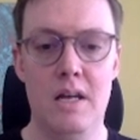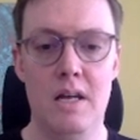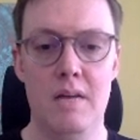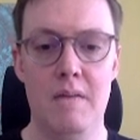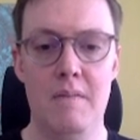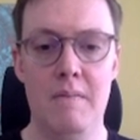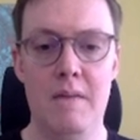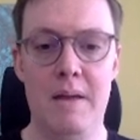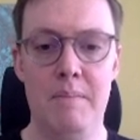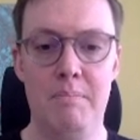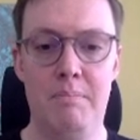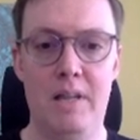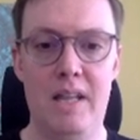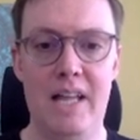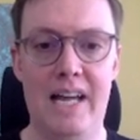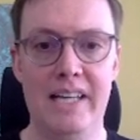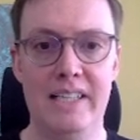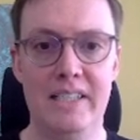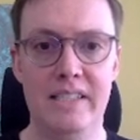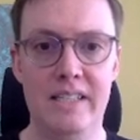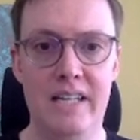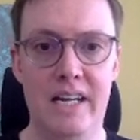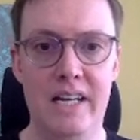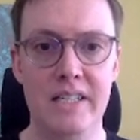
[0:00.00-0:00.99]
And black
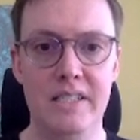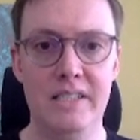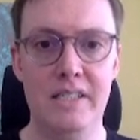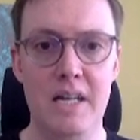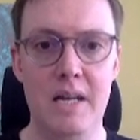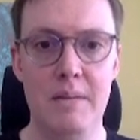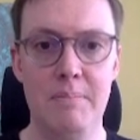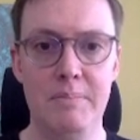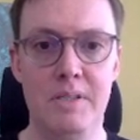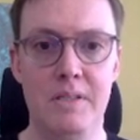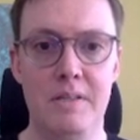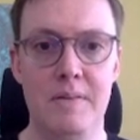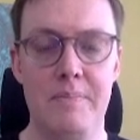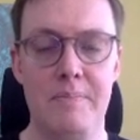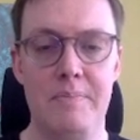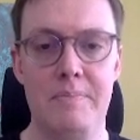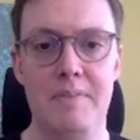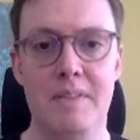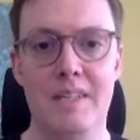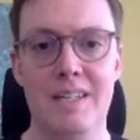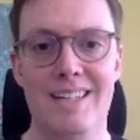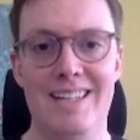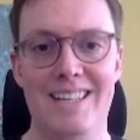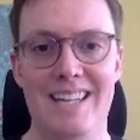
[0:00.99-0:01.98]
sidesteps,
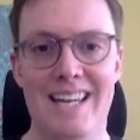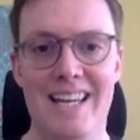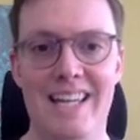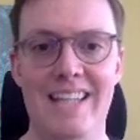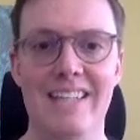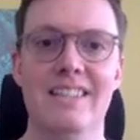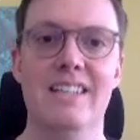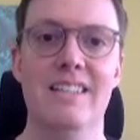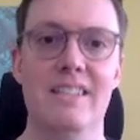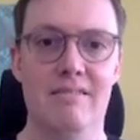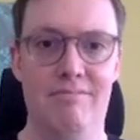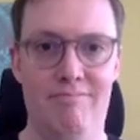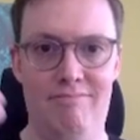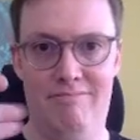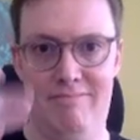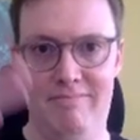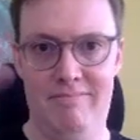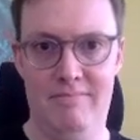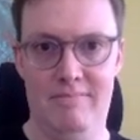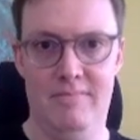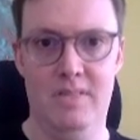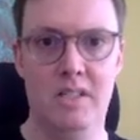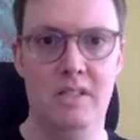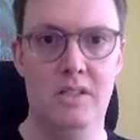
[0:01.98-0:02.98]
and
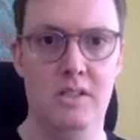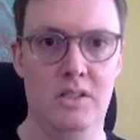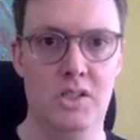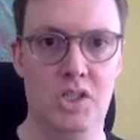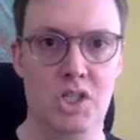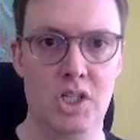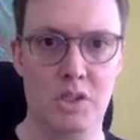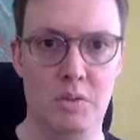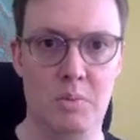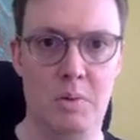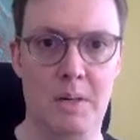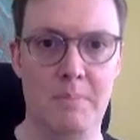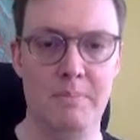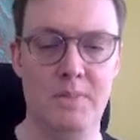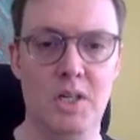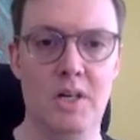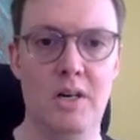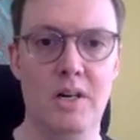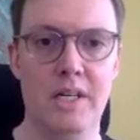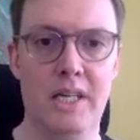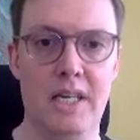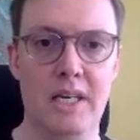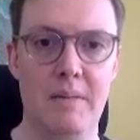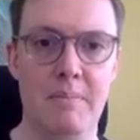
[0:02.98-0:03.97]
just what I'm
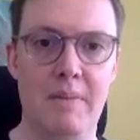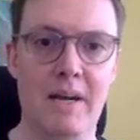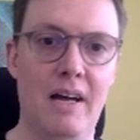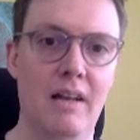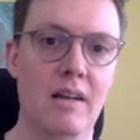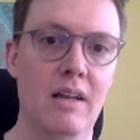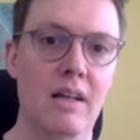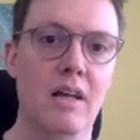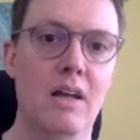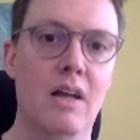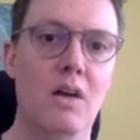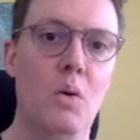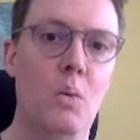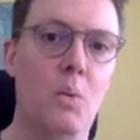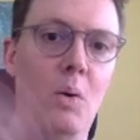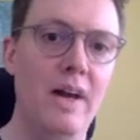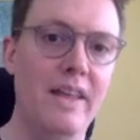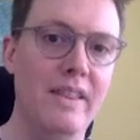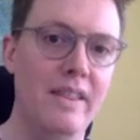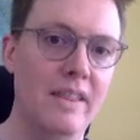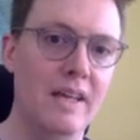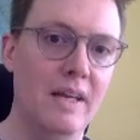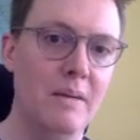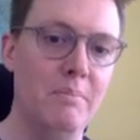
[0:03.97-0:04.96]
talking about.
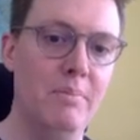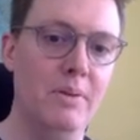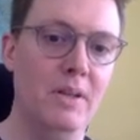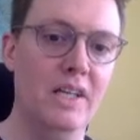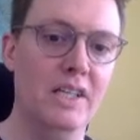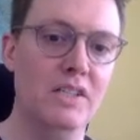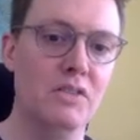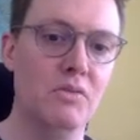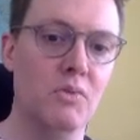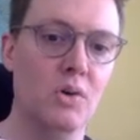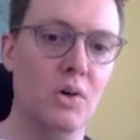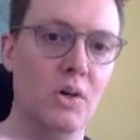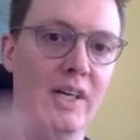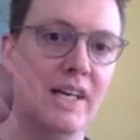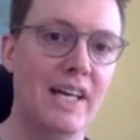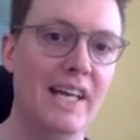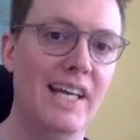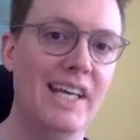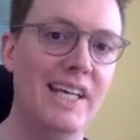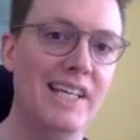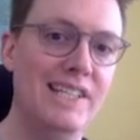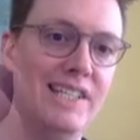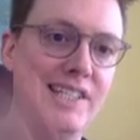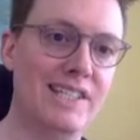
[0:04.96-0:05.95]
White then plays rook
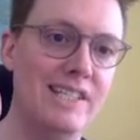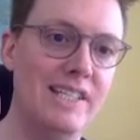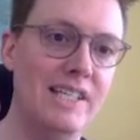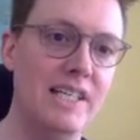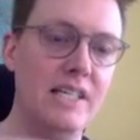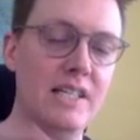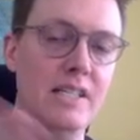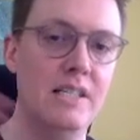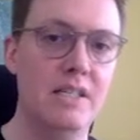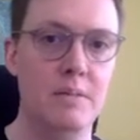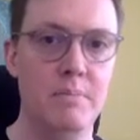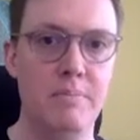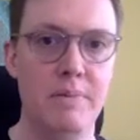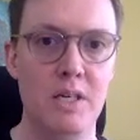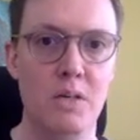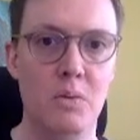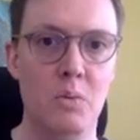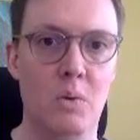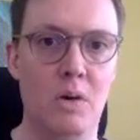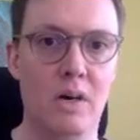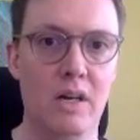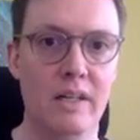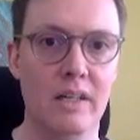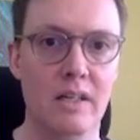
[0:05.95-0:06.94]
c to
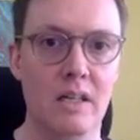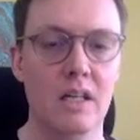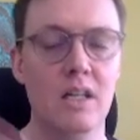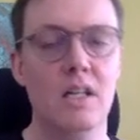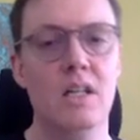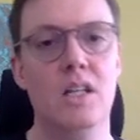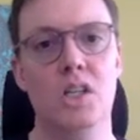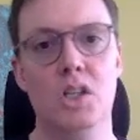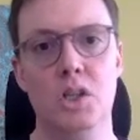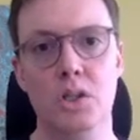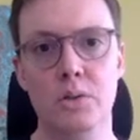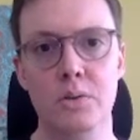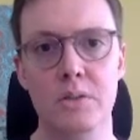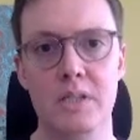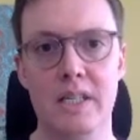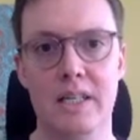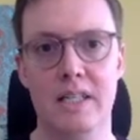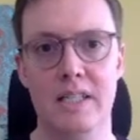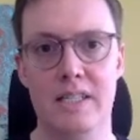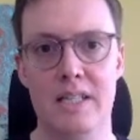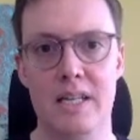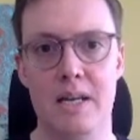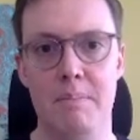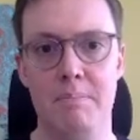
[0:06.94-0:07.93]
b1, losing a
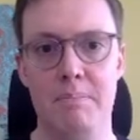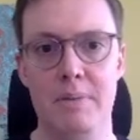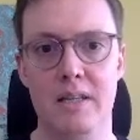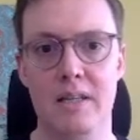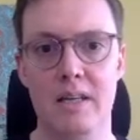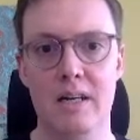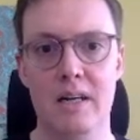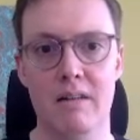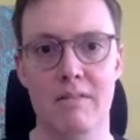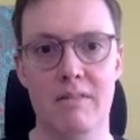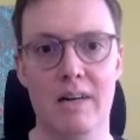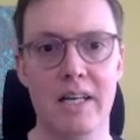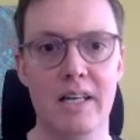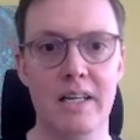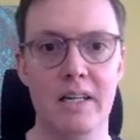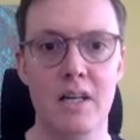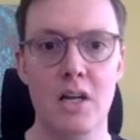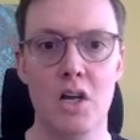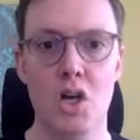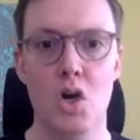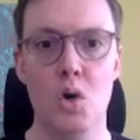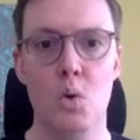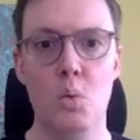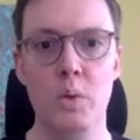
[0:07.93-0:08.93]
tempi there, right?
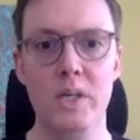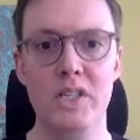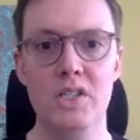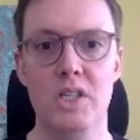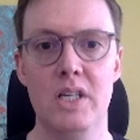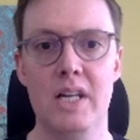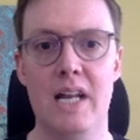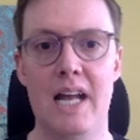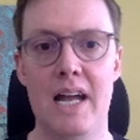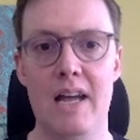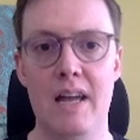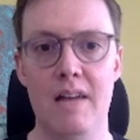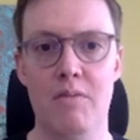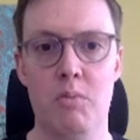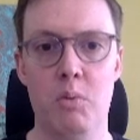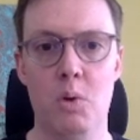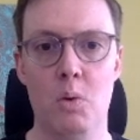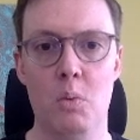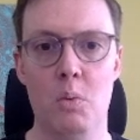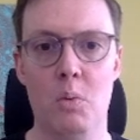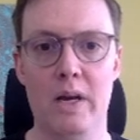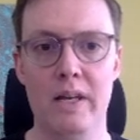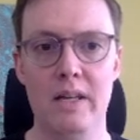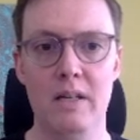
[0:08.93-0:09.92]
We should have, if we're
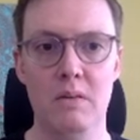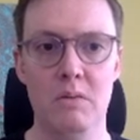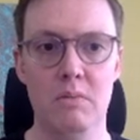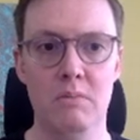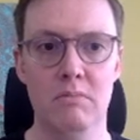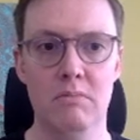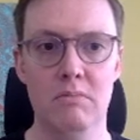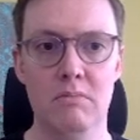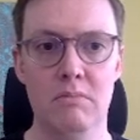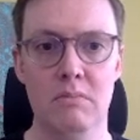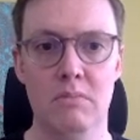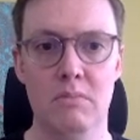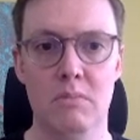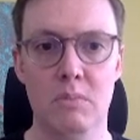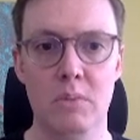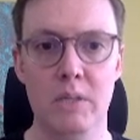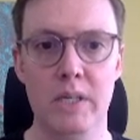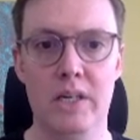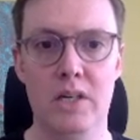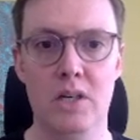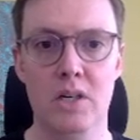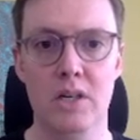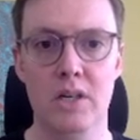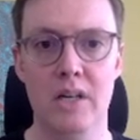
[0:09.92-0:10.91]
white, we
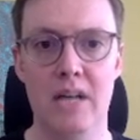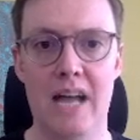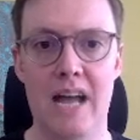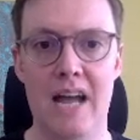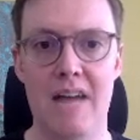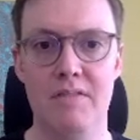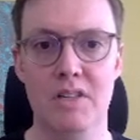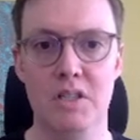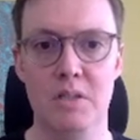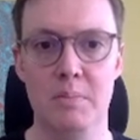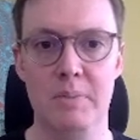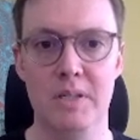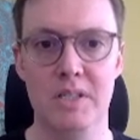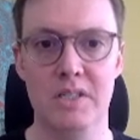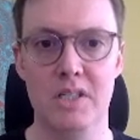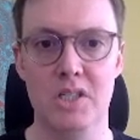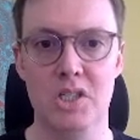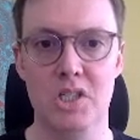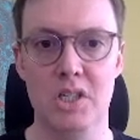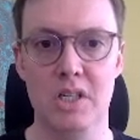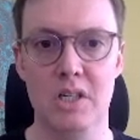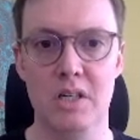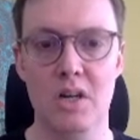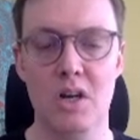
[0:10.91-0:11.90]
could have this
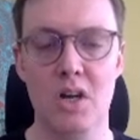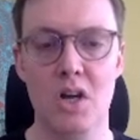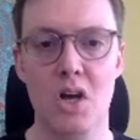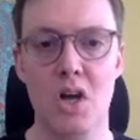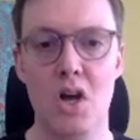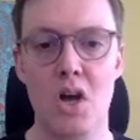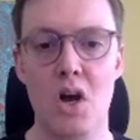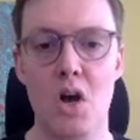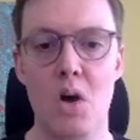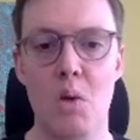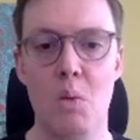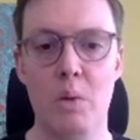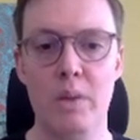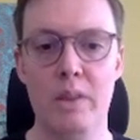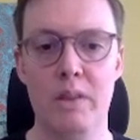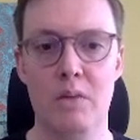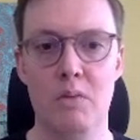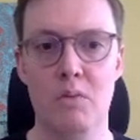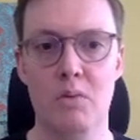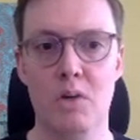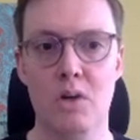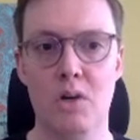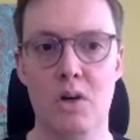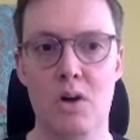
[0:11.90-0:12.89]
position with a
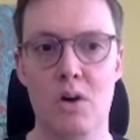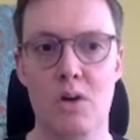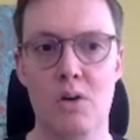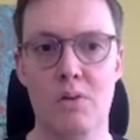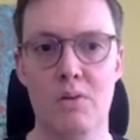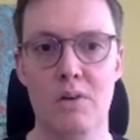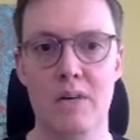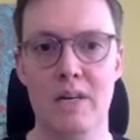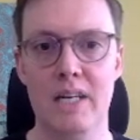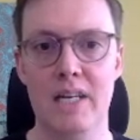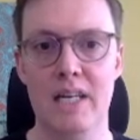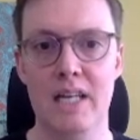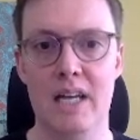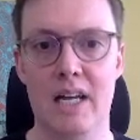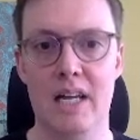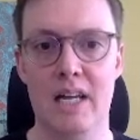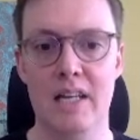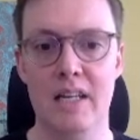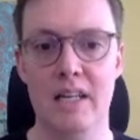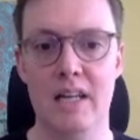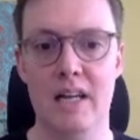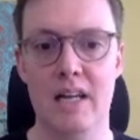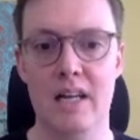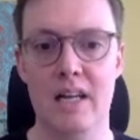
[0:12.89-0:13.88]
rook already
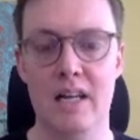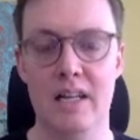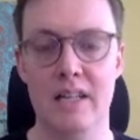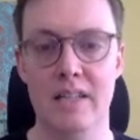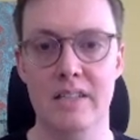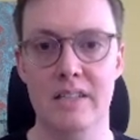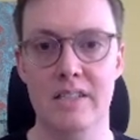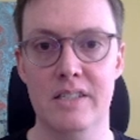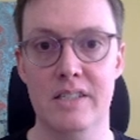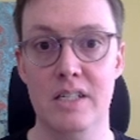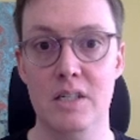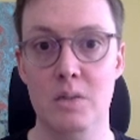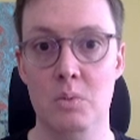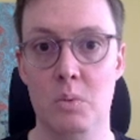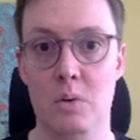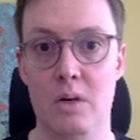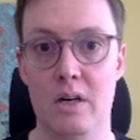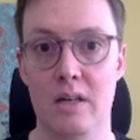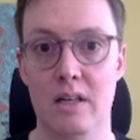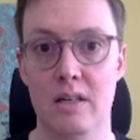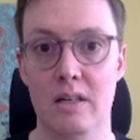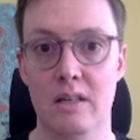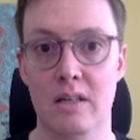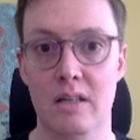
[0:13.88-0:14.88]
on
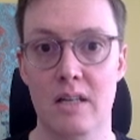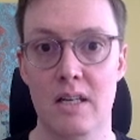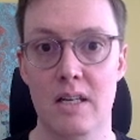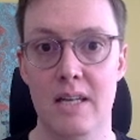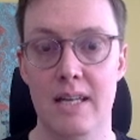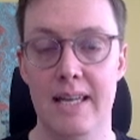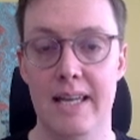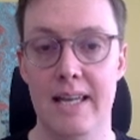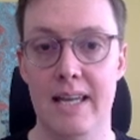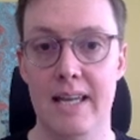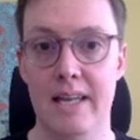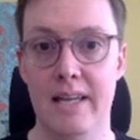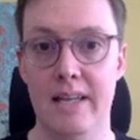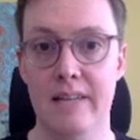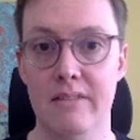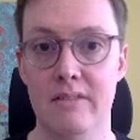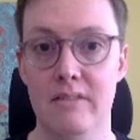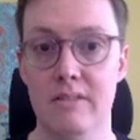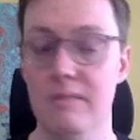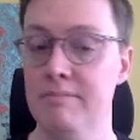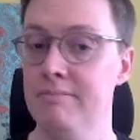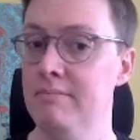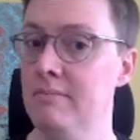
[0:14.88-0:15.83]
c1, and